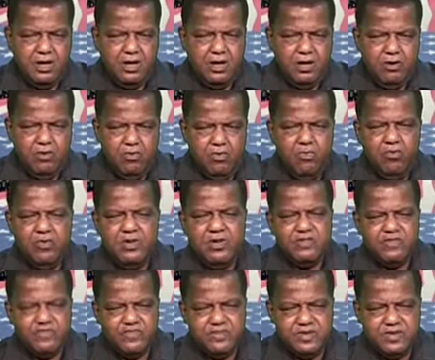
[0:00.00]

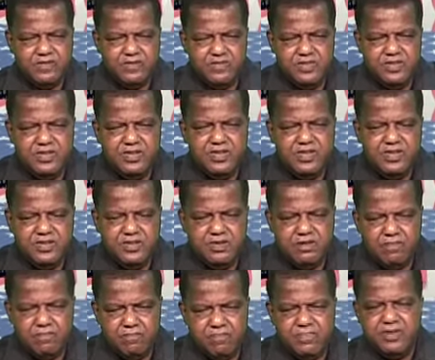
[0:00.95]
with
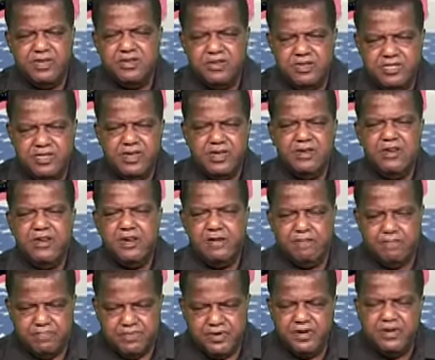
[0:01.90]
the millionaire
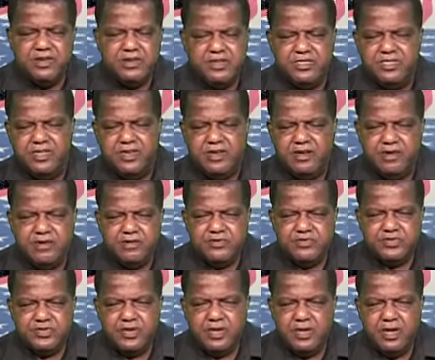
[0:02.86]
billionaires,
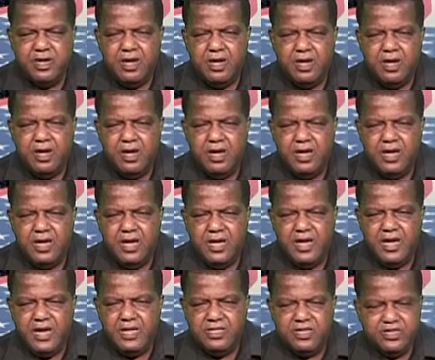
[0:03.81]

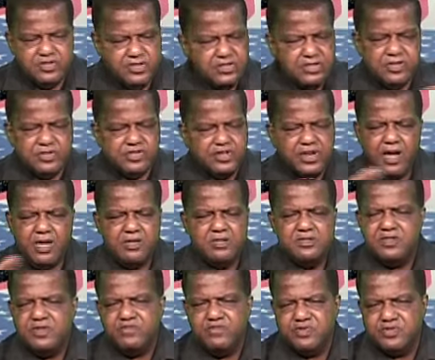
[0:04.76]
and it's a entirely
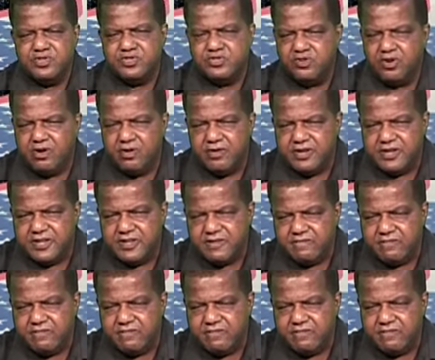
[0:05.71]
different story.